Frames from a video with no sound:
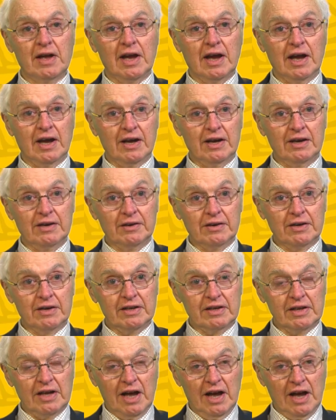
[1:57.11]

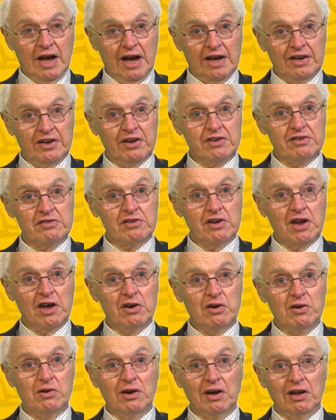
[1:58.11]
I don't
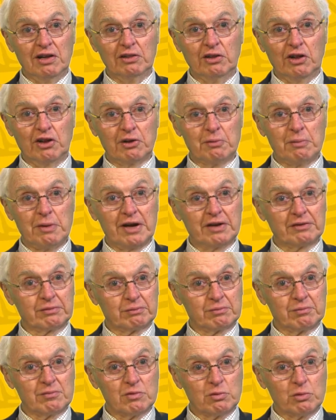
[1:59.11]
know a lot
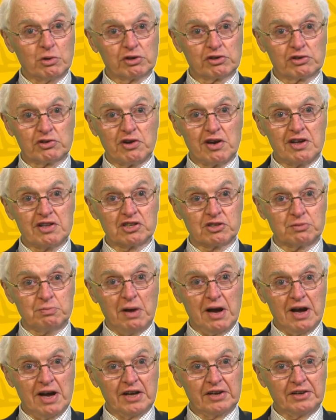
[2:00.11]
about what
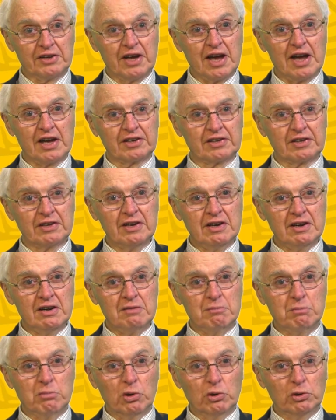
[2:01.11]
transpired at
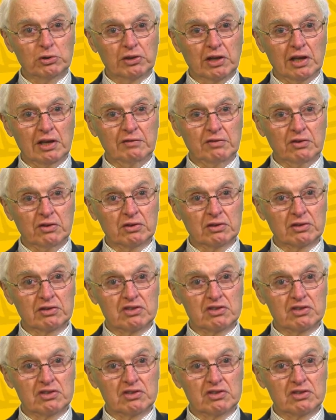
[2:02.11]
board level